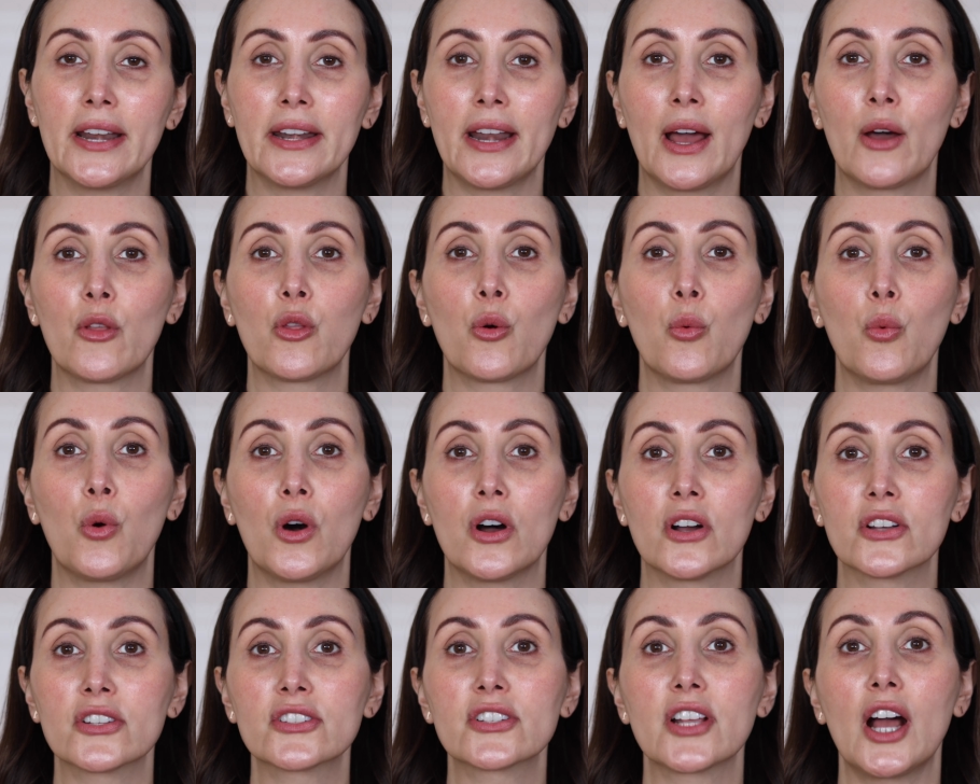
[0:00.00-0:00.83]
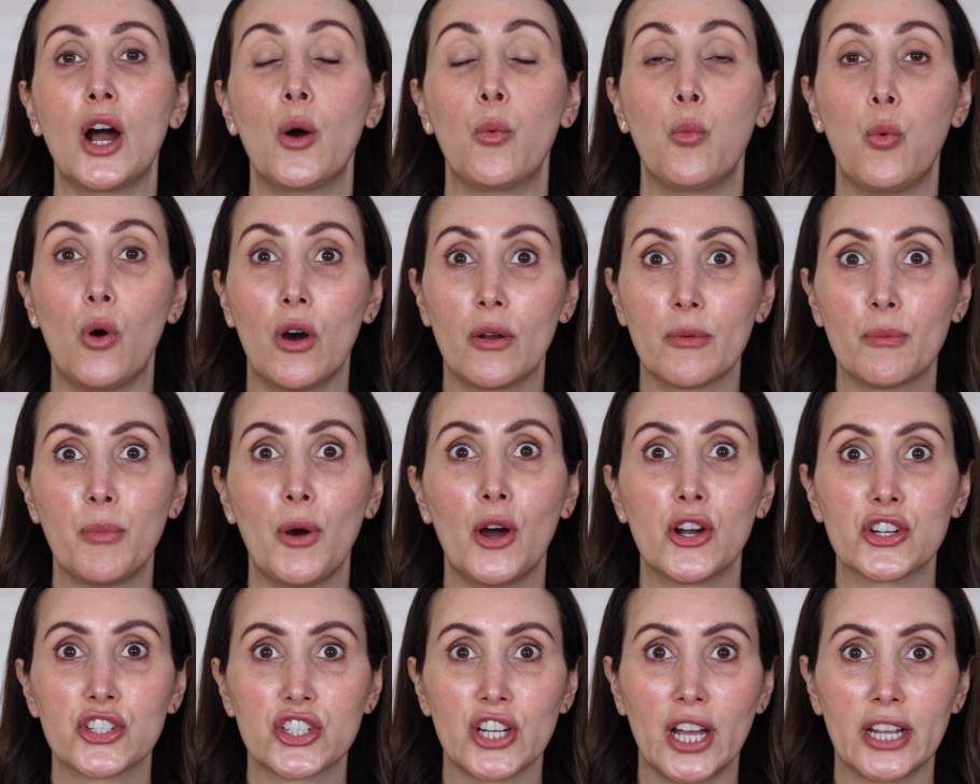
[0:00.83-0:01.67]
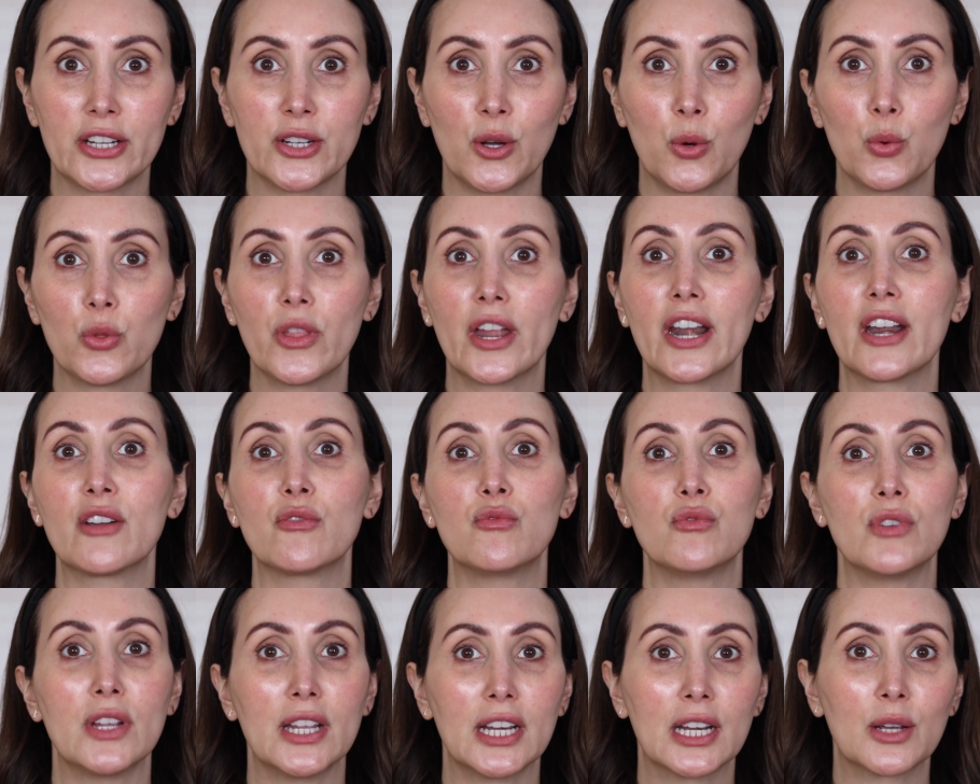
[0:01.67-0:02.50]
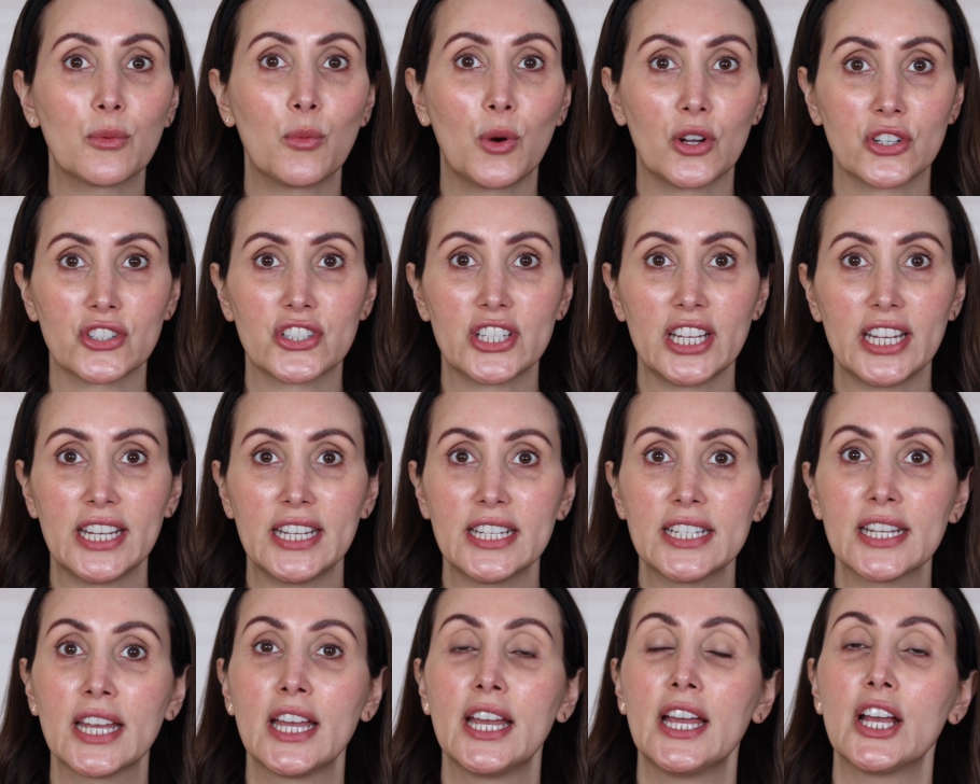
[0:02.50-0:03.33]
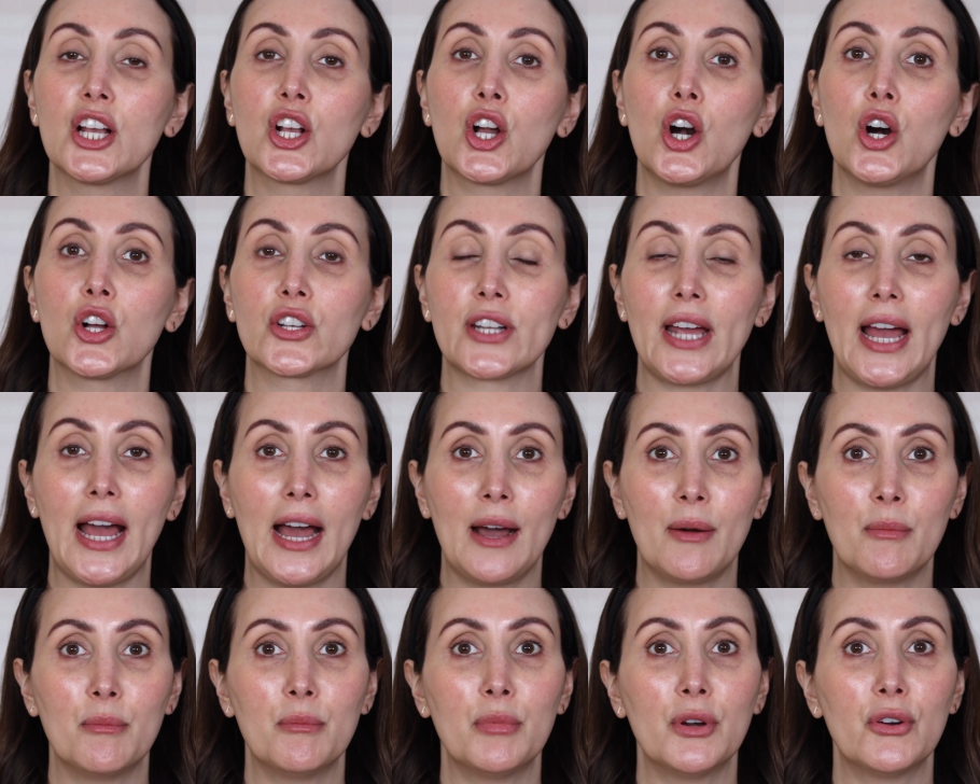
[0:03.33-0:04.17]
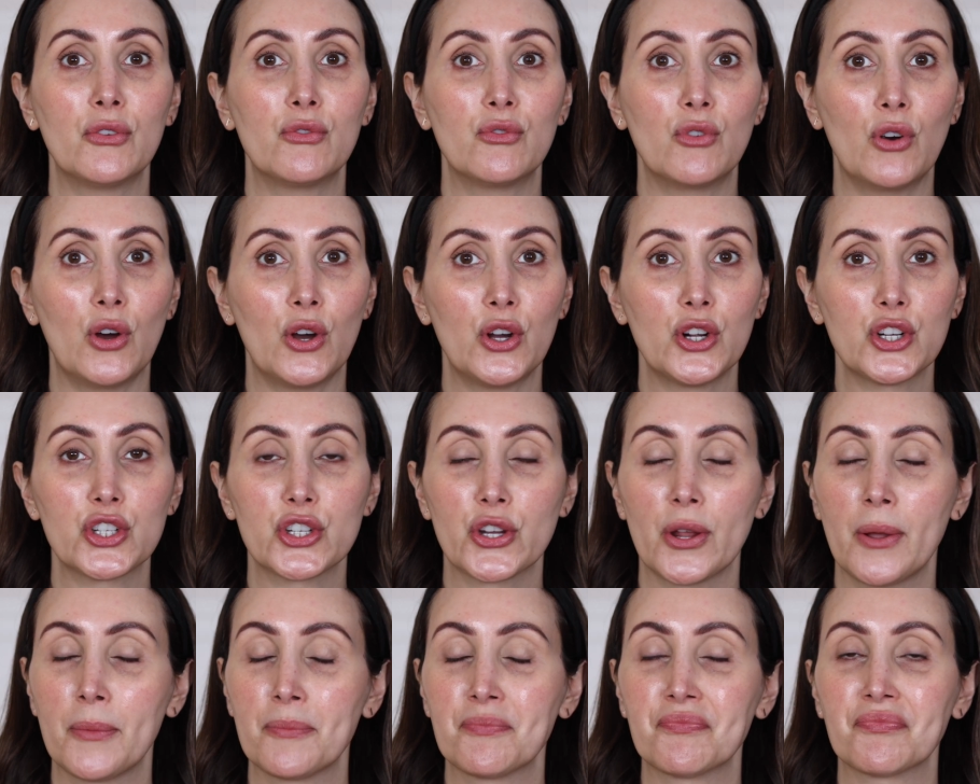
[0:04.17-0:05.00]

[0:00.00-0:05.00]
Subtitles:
Now there was a one pot shadow that I really wanted called Amber Rush.